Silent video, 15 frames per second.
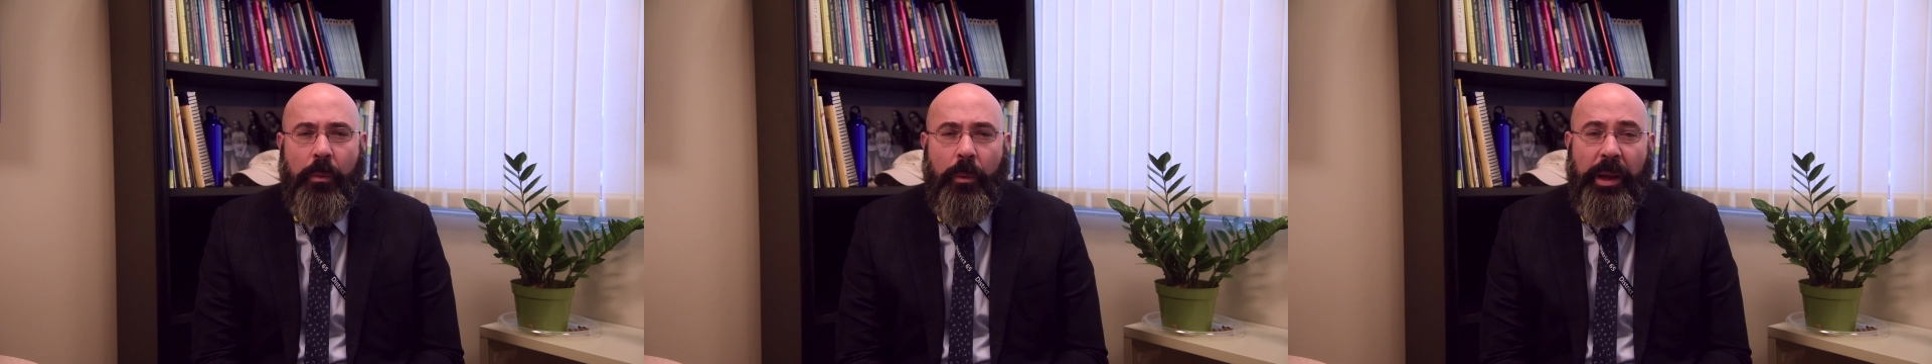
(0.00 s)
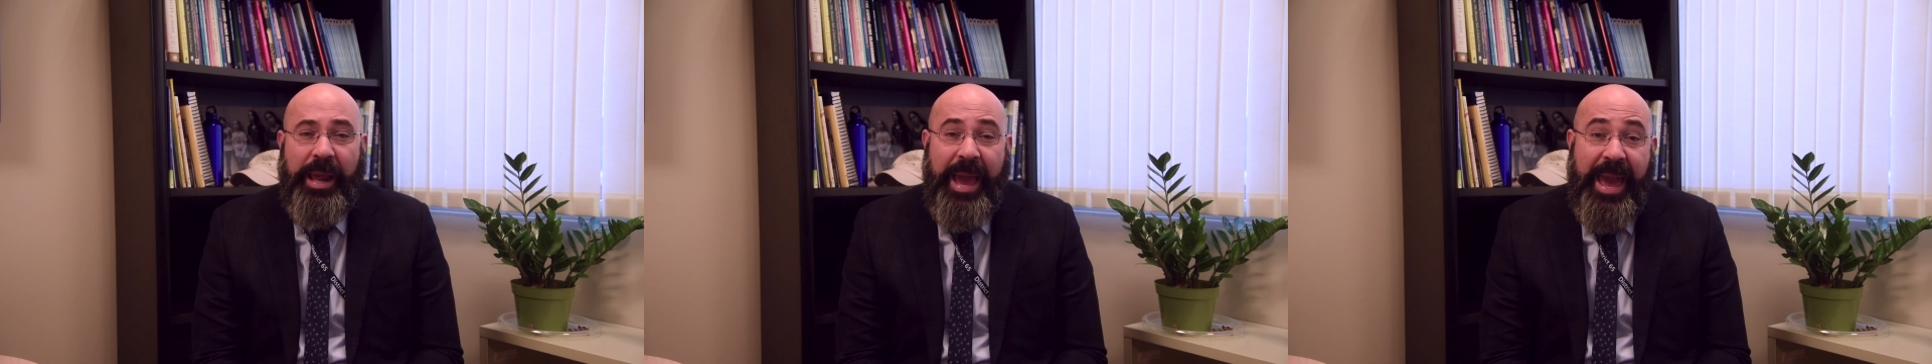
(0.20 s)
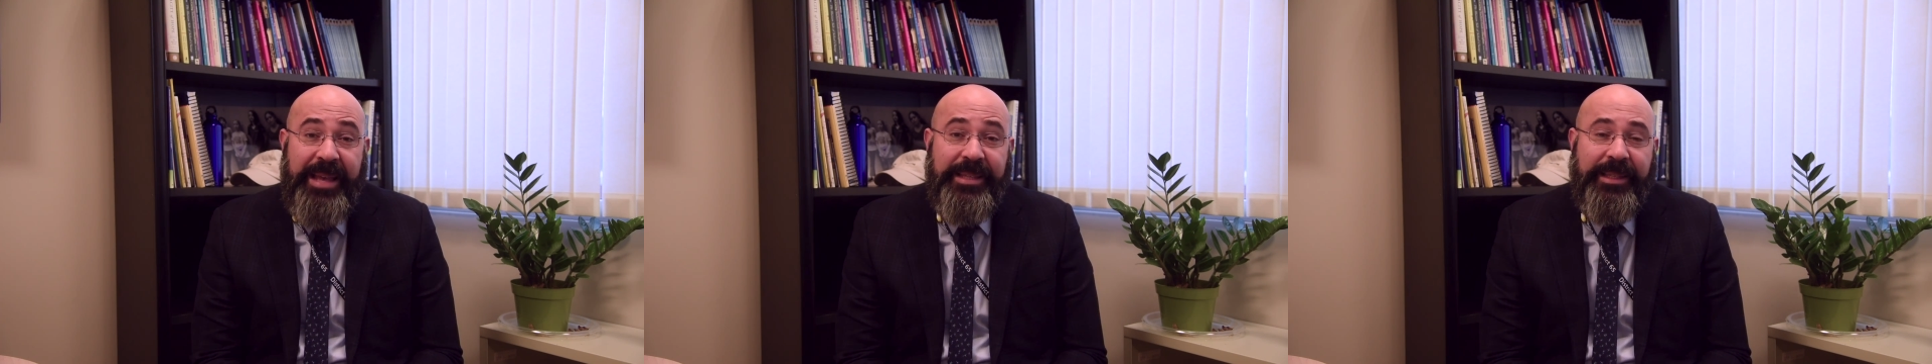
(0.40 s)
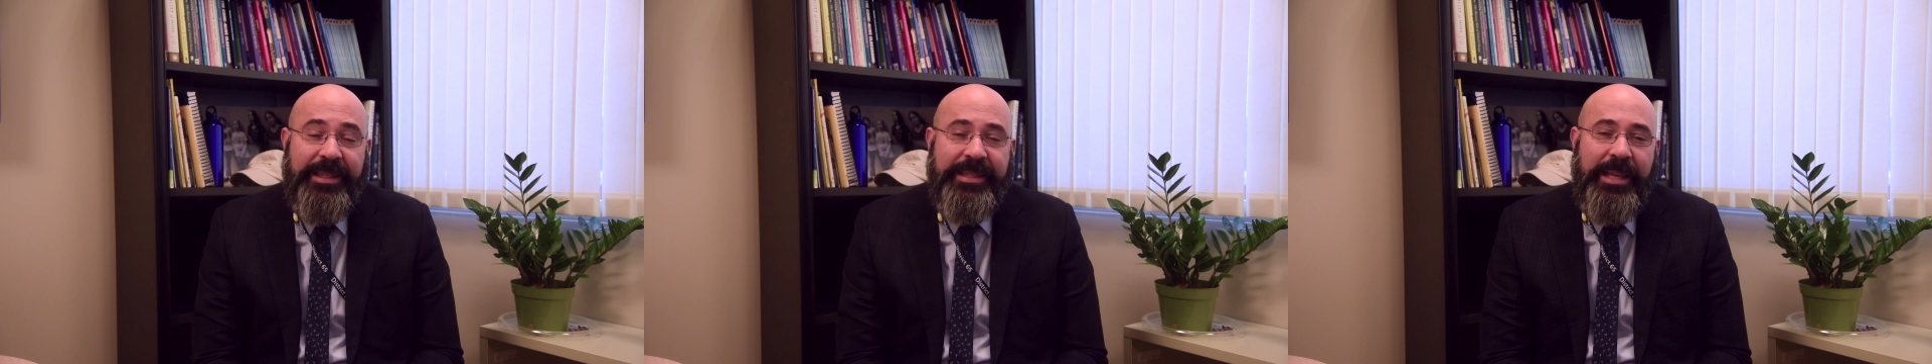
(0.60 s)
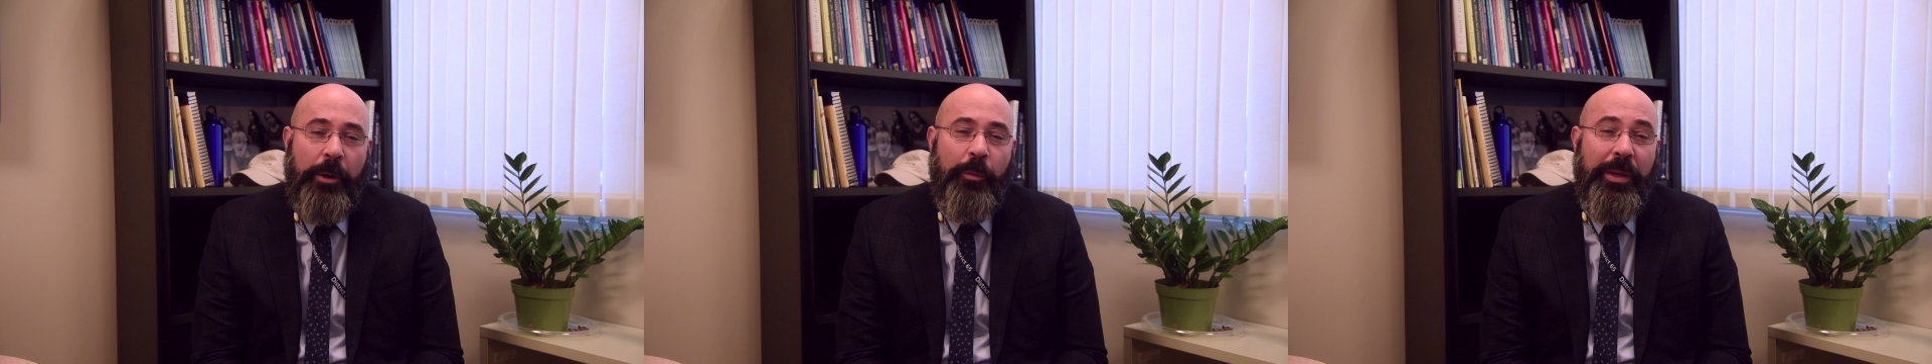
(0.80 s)
What I ask
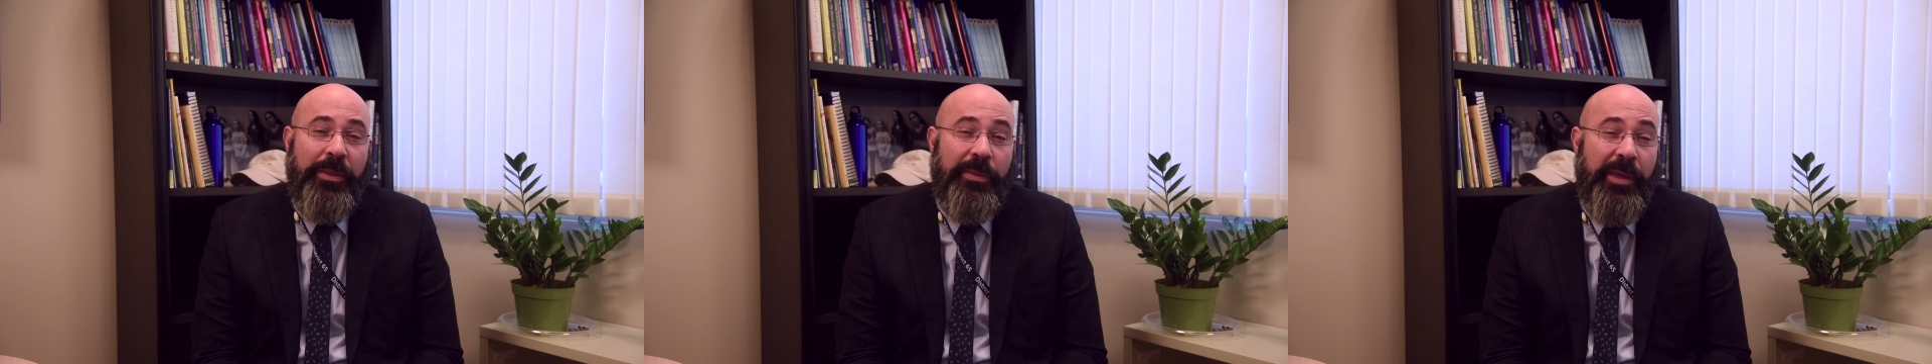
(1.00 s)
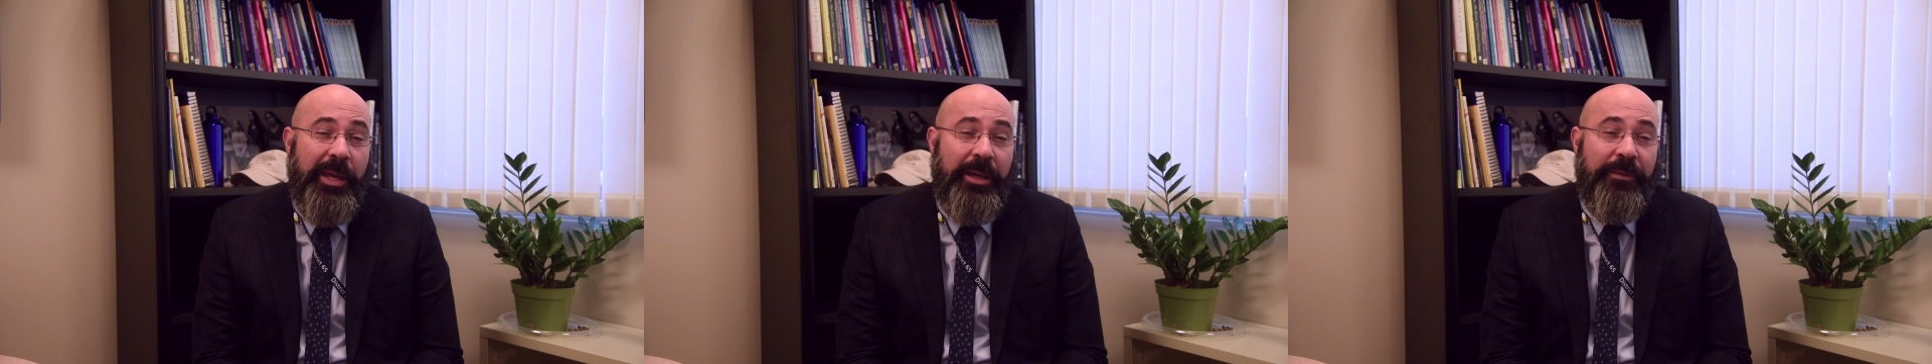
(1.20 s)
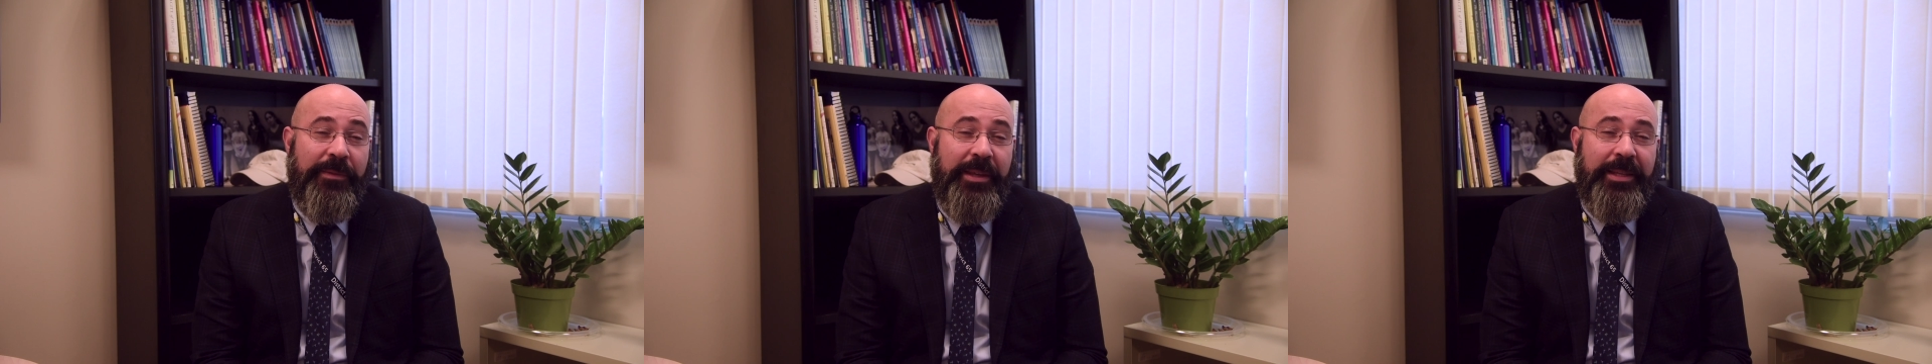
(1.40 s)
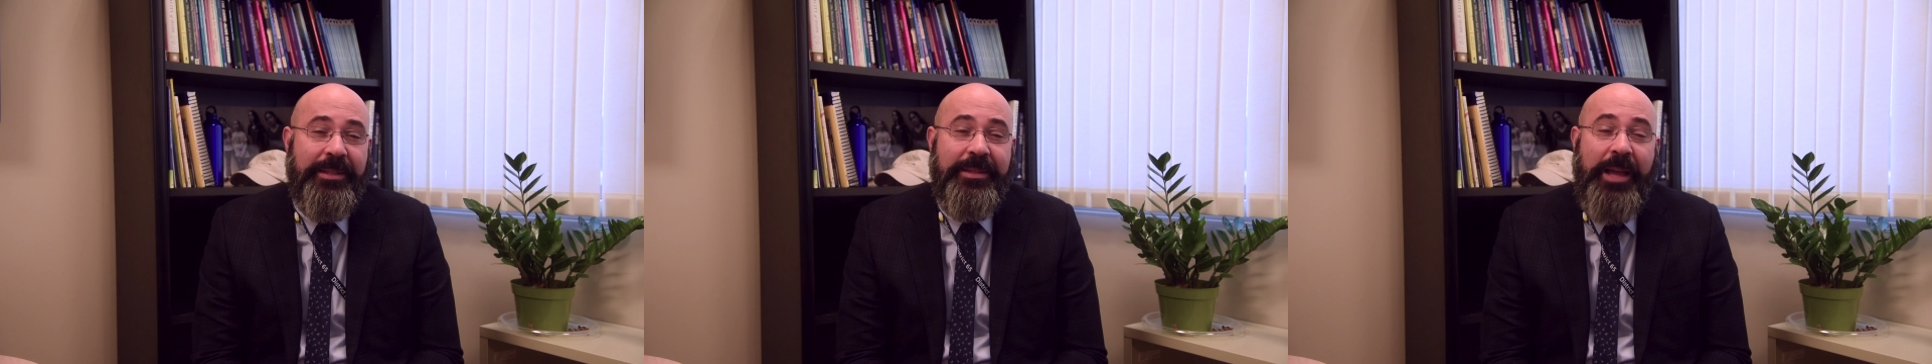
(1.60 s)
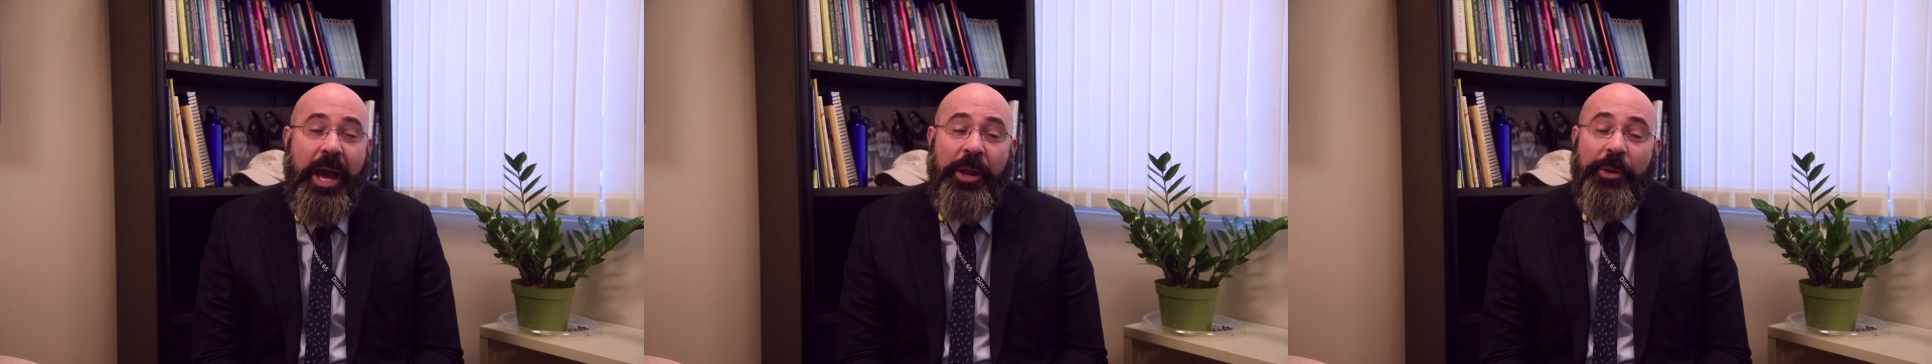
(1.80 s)
is that we think of this
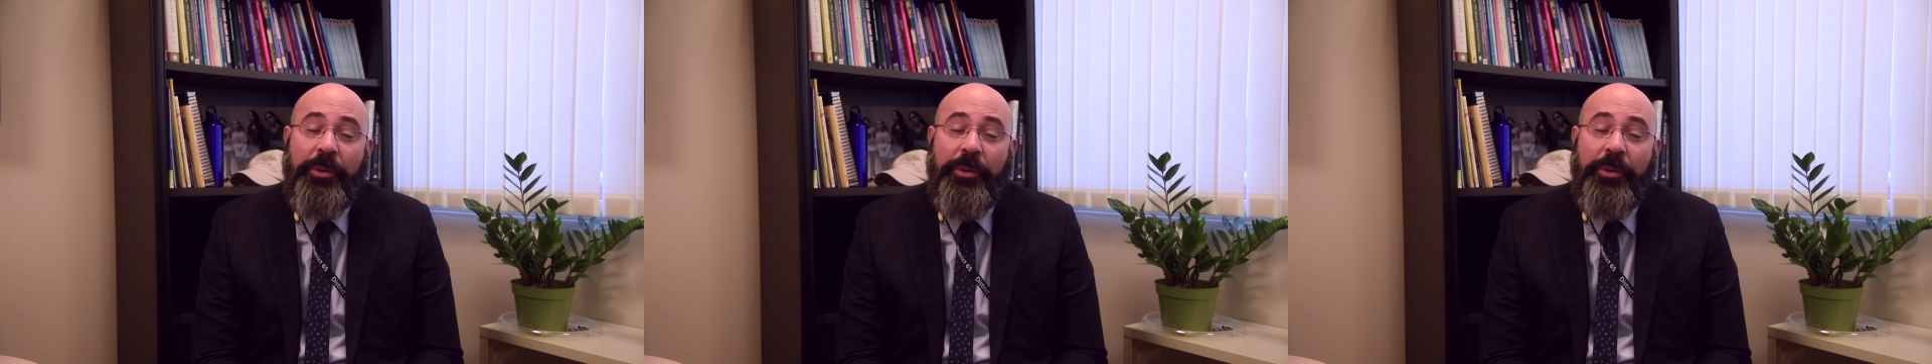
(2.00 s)
not